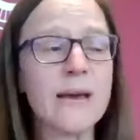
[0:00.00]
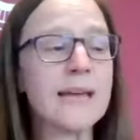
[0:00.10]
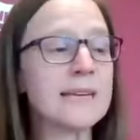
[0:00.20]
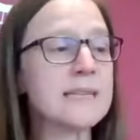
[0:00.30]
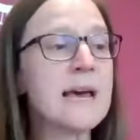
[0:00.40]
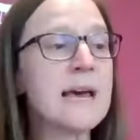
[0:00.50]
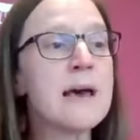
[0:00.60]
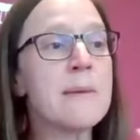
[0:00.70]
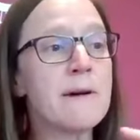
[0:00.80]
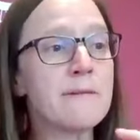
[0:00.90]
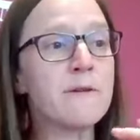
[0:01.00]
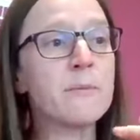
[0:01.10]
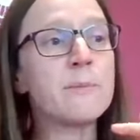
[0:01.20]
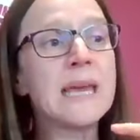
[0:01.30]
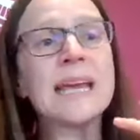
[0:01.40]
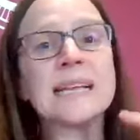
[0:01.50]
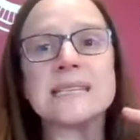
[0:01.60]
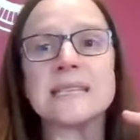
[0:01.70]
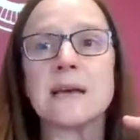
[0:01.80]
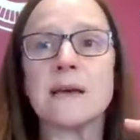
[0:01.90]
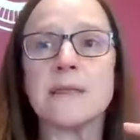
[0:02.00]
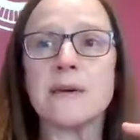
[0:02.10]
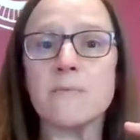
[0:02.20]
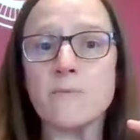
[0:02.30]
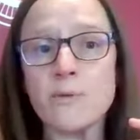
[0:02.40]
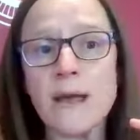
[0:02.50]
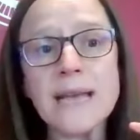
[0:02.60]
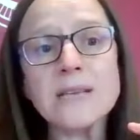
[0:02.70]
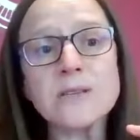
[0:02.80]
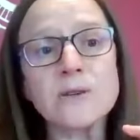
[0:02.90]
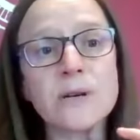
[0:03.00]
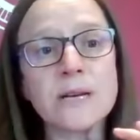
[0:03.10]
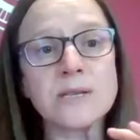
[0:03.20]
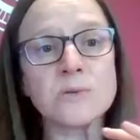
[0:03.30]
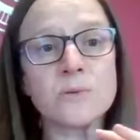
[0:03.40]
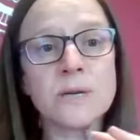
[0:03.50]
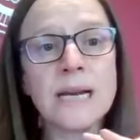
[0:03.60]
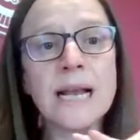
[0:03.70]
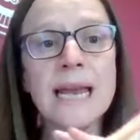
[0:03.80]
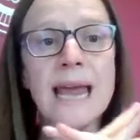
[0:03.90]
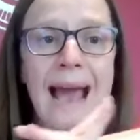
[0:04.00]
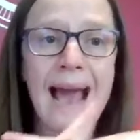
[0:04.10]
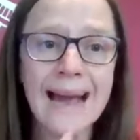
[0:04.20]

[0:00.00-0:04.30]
awareness. But for me, it's the breakthrough has really